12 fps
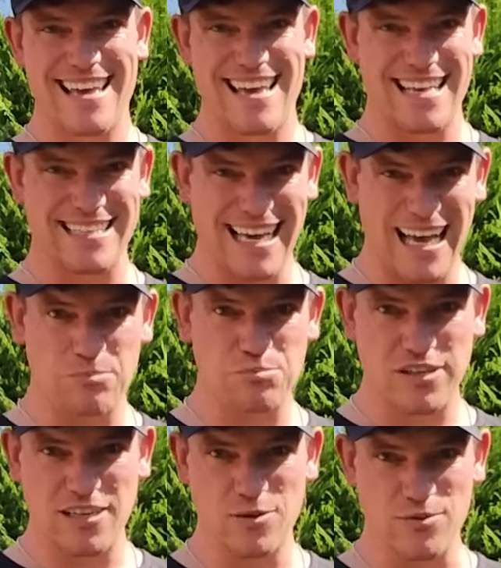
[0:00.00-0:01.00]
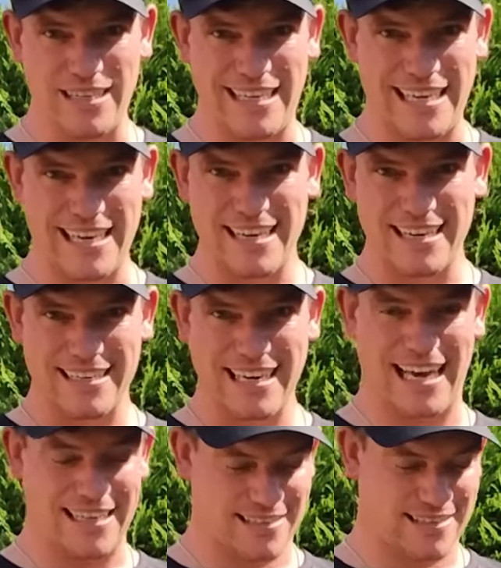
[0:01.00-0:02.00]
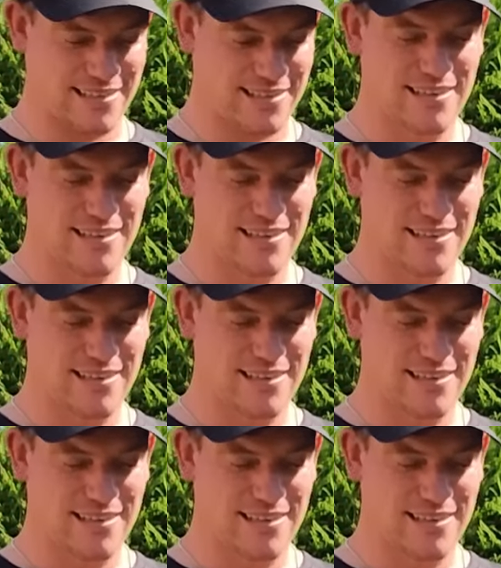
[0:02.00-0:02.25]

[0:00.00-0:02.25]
is absolutely class.